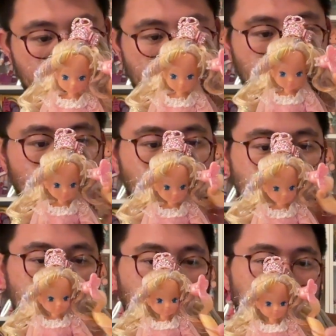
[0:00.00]

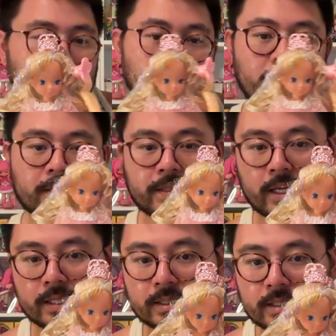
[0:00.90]
What do we think of
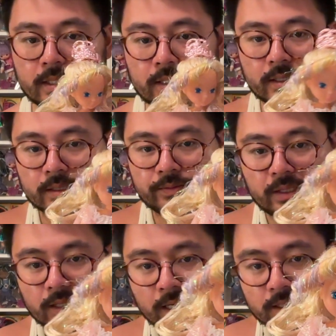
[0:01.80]
this? Do we
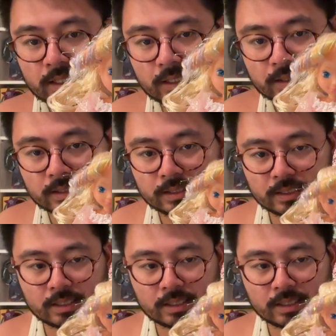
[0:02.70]
like this?